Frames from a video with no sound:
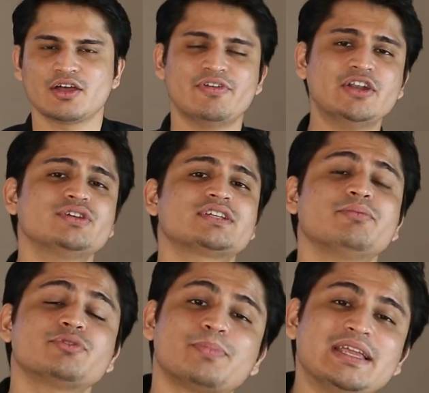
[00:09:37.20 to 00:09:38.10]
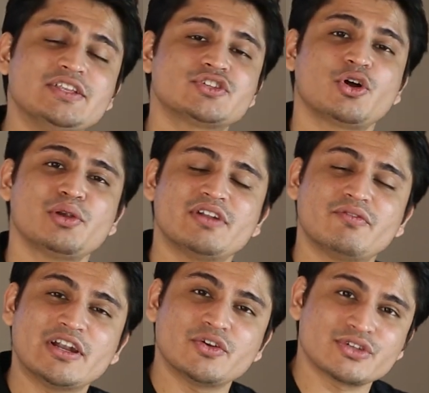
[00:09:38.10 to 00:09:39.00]
Now Windows comes pre-installed
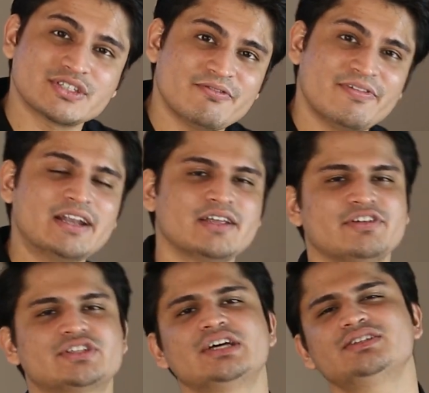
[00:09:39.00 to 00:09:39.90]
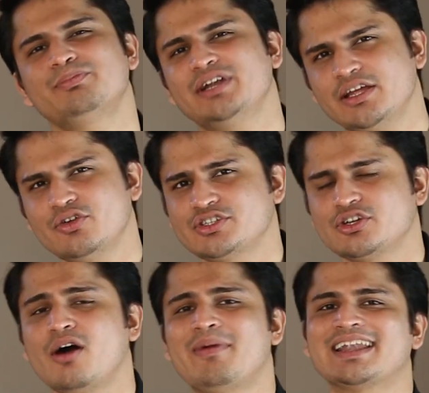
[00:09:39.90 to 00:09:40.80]
with Windows Defender, which does a pretty good
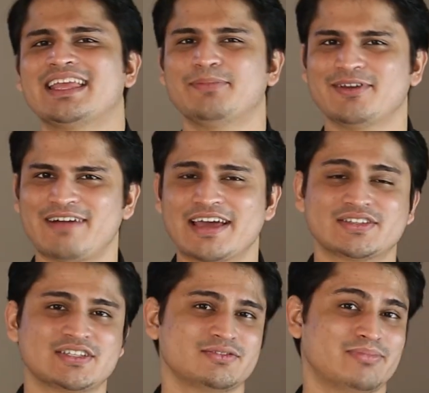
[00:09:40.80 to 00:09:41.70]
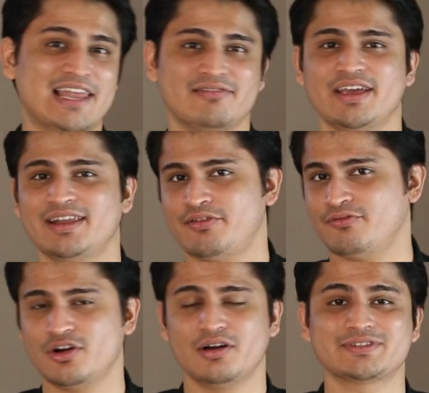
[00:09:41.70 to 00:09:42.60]
job at keeping viruses, malware,
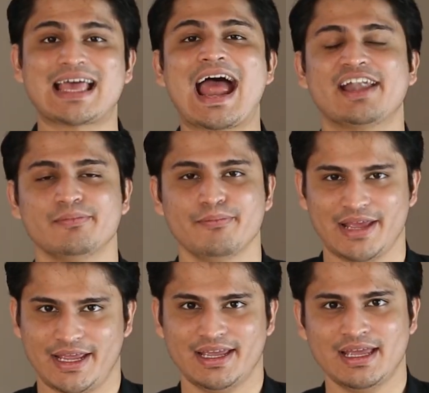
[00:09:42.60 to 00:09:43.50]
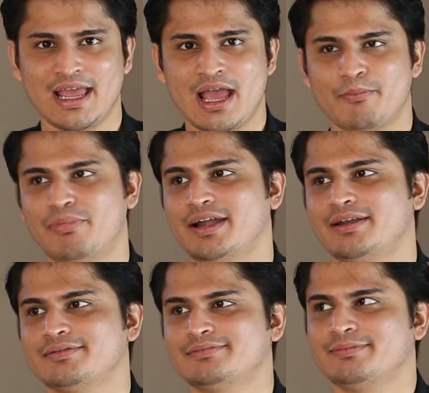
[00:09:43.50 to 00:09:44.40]
and worms at bay.
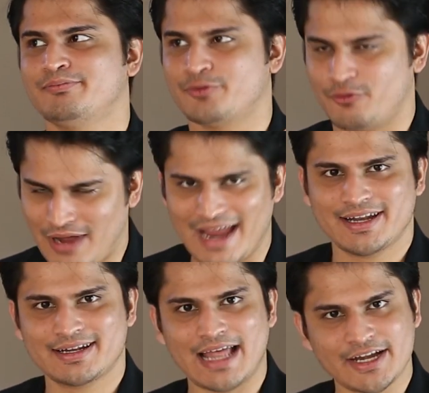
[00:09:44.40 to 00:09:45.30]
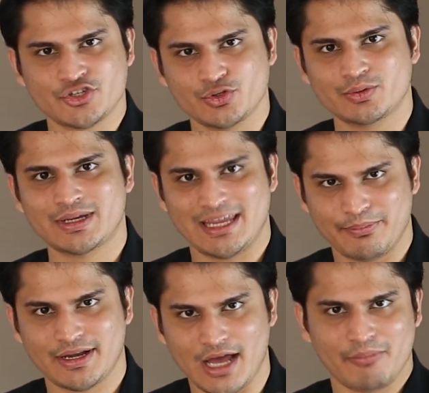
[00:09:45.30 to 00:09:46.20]
But provided that you
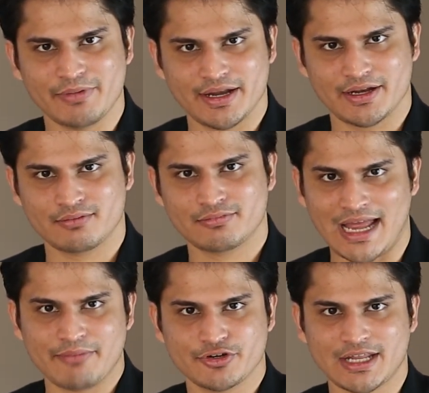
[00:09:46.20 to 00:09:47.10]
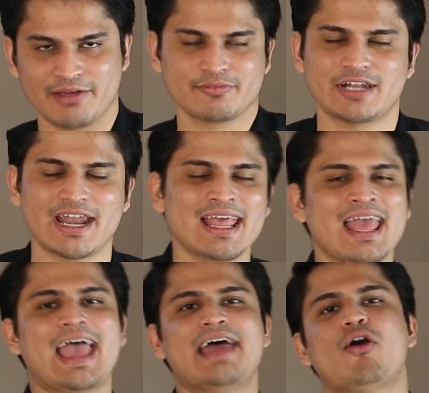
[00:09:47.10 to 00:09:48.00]
keep it updated time to time, right?
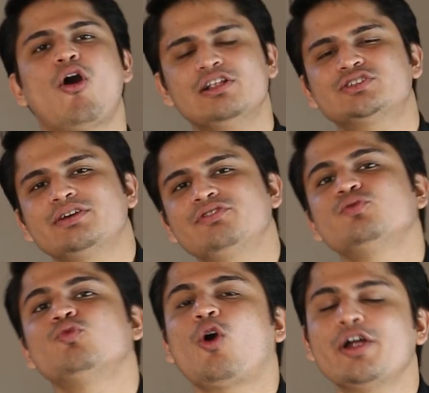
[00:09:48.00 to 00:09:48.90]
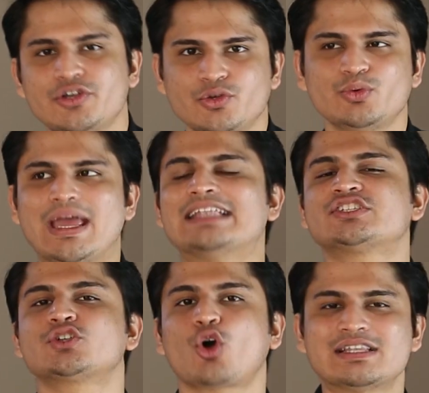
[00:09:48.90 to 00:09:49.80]
And also if you want to
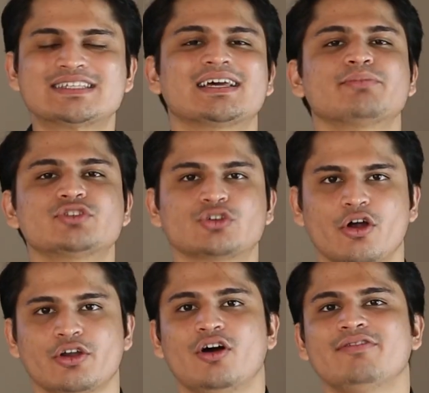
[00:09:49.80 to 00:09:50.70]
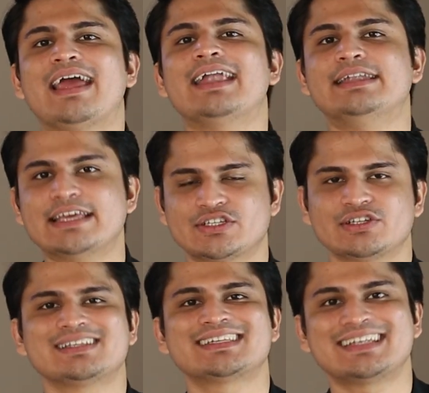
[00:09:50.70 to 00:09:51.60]
install some sort of
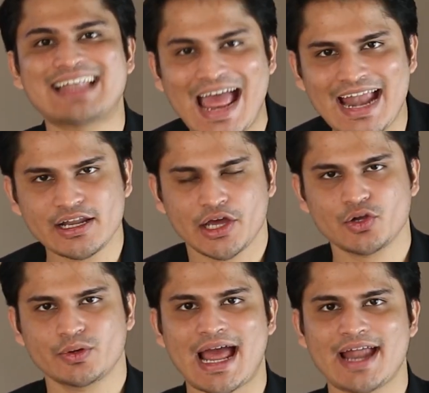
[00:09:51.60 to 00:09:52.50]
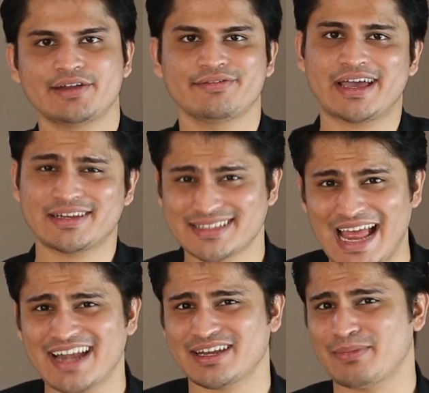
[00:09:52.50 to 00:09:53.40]
additional standalone
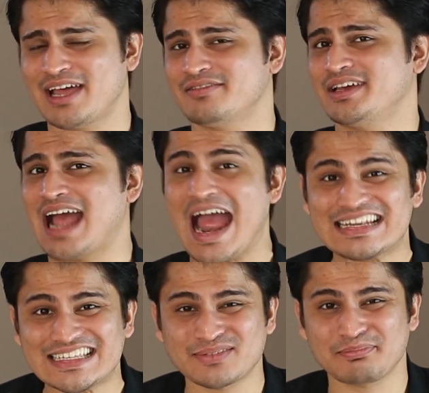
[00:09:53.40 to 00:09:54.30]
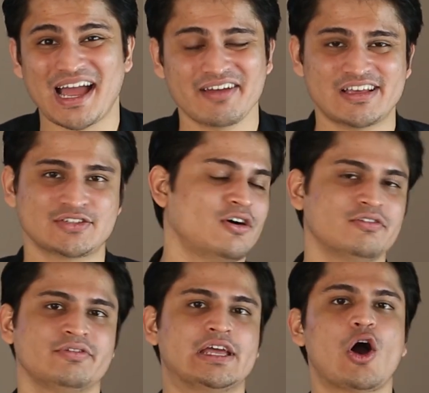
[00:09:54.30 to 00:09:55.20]
antivirus, anti-malware, anti-spyware
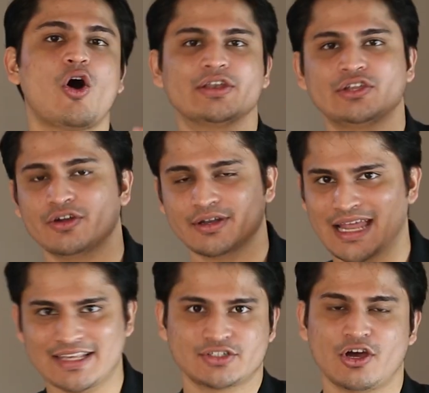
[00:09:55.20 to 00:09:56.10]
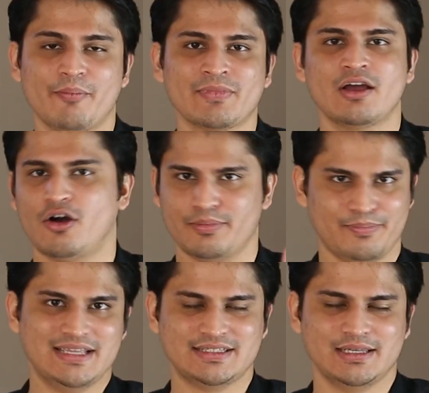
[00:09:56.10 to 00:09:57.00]
software on your desktop or
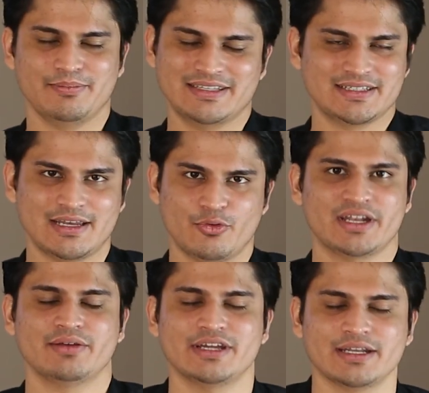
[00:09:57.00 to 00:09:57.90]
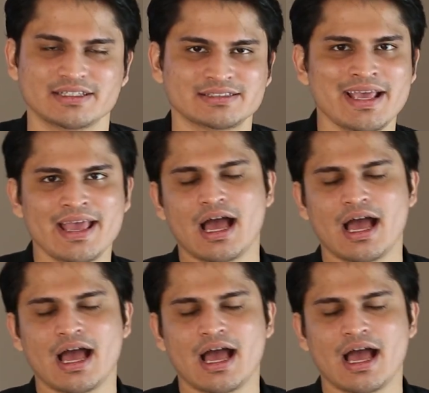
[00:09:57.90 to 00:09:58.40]
PC, basically whatever it is,